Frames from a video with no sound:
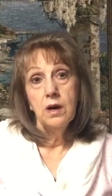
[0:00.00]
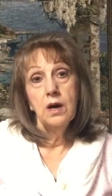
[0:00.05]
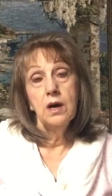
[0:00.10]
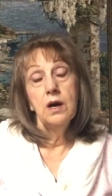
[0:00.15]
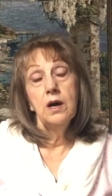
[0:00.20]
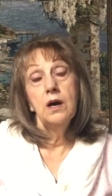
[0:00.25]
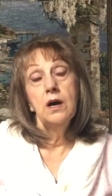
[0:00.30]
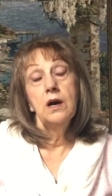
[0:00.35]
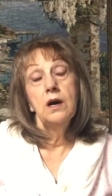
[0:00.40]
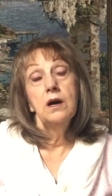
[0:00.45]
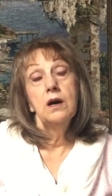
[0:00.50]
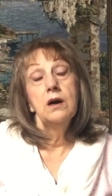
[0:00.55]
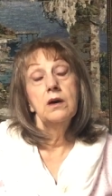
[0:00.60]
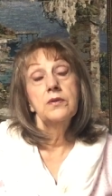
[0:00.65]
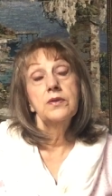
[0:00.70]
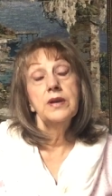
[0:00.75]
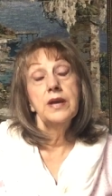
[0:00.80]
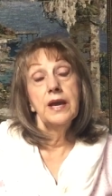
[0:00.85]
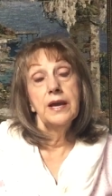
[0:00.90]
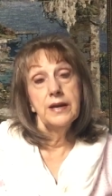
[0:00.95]
uh,
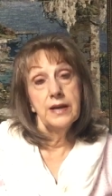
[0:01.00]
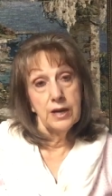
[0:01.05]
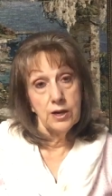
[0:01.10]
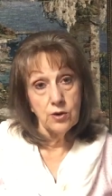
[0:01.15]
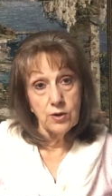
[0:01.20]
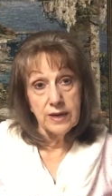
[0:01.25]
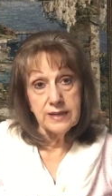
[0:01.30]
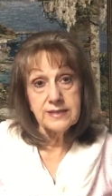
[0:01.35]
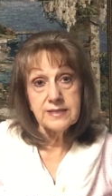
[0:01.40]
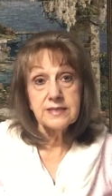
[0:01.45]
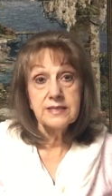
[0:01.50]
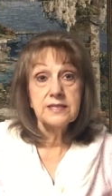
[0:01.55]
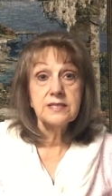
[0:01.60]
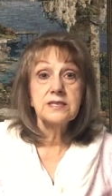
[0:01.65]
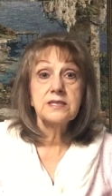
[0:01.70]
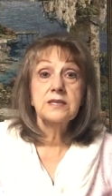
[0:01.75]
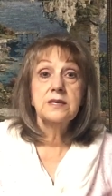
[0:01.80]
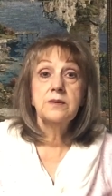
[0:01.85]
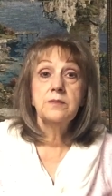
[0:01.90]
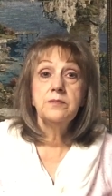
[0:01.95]
the Antichrist
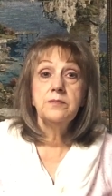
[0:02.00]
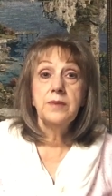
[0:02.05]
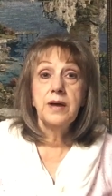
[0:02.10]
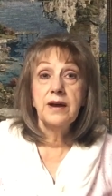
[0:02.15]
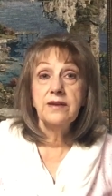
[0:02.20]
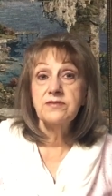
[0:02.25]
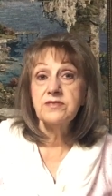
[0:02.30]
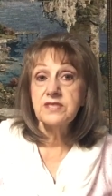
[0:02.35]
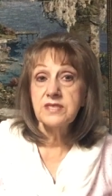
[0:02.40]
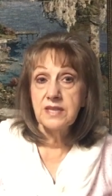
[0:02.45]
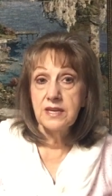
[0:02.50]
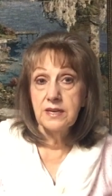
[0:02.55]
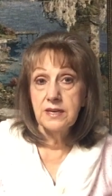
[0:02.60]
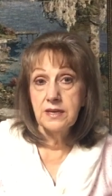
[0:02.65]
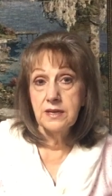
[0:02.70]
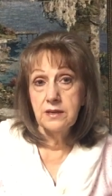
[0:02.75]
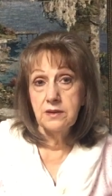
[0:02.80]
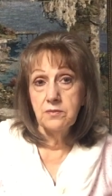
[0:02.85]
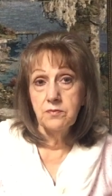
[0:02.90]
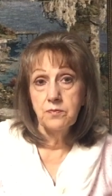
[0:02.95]
system. I've seen
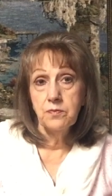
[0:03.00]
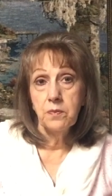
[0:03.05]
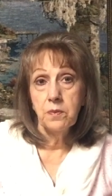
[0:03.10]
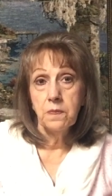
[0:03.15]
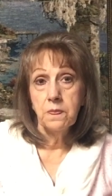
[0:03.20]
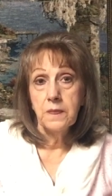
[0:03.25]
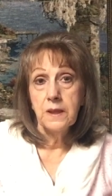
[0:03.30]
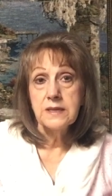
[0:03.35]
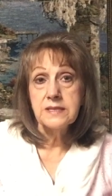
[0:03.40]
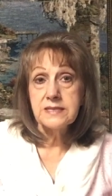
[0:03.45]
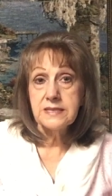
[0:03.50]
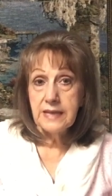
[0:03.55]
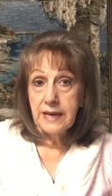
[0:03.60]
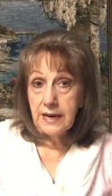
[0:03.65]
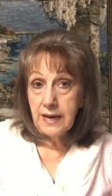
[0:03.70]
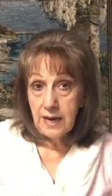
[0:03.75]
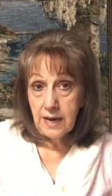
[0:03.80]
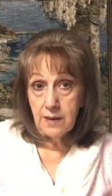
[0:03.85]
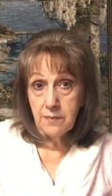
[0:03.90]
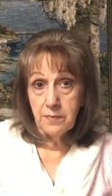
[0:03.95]
it set
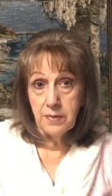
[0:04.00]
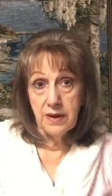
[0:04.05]
up,